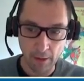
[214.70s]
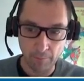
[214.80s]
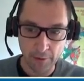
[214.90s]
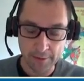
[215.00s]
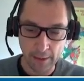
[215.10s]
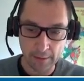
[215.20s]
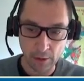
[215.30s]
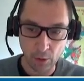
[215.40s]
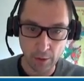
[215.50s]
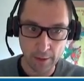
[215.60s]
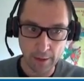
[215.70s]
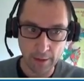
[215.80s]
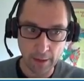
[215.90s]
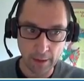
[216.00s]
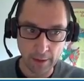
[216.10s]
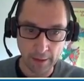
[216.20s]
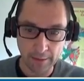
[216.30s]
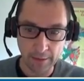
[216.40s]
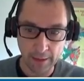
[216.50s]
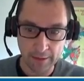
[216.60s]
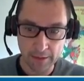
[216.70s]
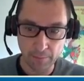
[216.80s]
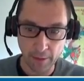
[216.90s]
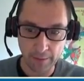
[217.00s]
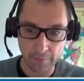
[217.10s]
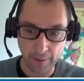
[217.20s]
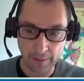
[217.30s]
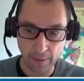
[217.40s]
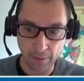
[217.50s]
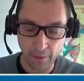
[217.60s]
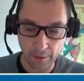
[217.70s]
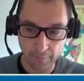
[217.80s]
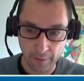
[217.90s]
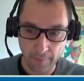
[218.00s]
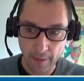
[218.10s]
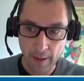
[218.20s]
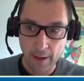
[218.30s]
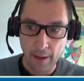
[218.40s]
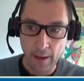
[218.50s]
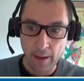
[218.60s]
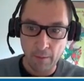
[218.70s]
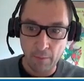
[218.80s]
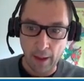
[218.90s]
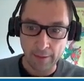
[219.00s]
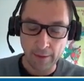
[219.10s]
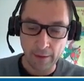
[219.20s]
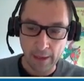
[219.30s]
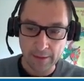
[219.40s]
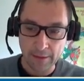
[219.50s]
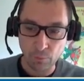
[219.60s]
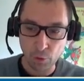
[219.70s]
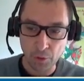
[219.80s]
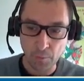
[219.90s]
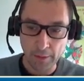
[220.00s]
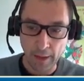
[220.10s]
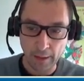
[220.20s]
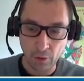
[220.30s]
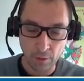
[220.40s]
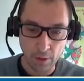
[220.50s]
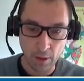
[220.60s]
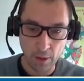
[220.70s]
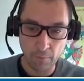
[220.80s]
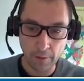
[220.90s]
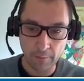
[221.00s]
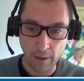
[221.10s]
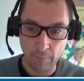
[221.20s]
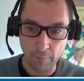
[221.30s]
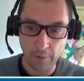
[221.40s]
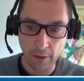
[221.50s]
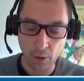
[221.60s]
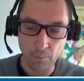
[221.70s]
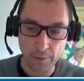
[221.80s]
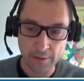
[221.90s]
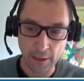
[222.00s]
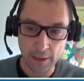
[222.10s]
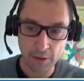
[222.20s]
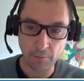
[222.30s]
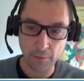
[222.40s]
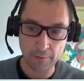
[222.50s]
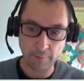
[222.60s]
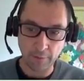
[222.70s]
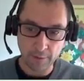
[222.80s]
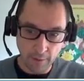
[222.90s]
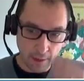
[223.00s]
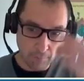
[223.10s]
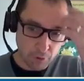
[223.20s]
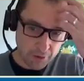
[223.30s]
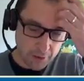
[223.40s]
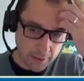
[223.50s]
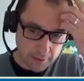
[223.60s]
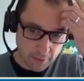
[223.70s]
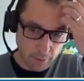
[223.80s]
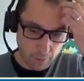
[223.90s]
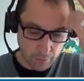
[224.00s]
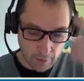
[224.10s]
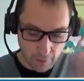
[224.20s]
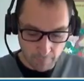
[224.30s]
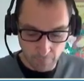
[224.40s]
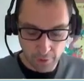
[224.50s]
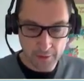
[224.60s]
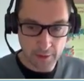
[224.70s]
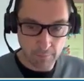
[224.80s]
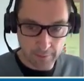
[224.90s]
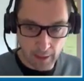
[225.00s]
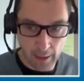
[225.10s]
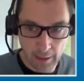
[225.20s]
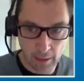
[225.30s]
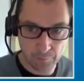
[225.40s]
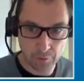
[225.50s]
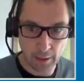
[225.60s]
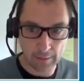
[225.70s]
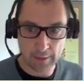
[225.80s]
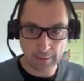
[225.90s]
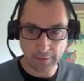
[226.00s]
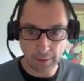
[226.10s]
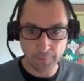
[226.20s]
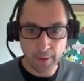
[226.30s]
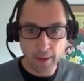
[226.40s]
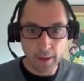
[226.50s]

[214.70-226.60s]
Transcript: uh, lower than in 1990s by 2030 and the rest would be then uh, with coming with a compensation with, with carbon sinks through the forestry. But I come to that later.